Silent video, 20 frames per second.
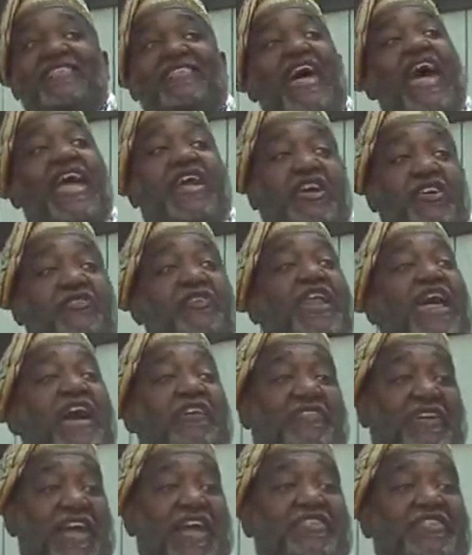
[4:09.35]
thank you for
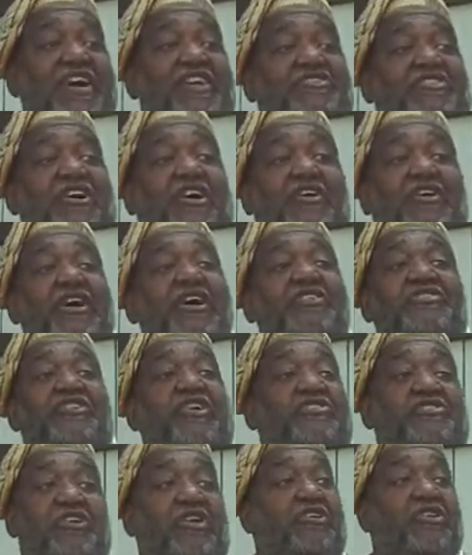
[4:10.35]
laughing at that joke.
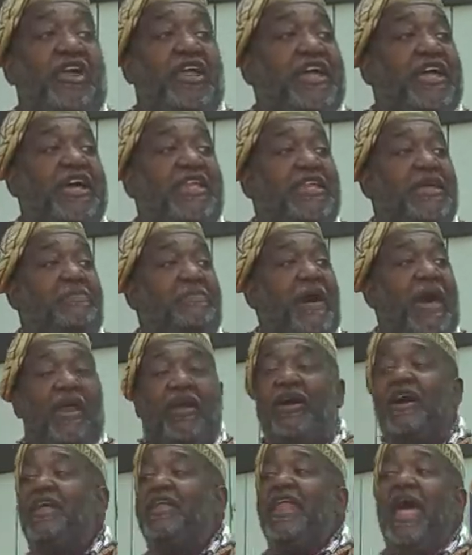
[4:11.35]
Jokes aren't going to get any
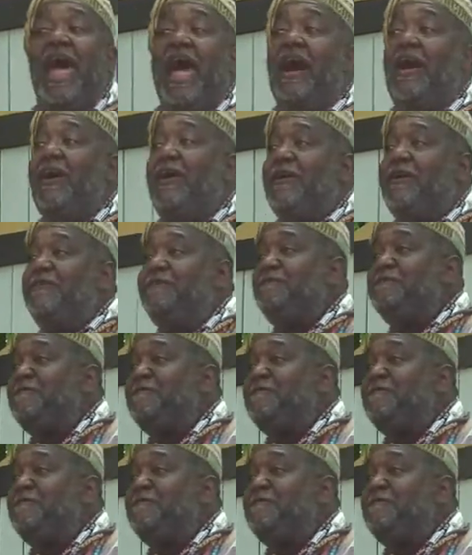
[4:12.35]
better. Now,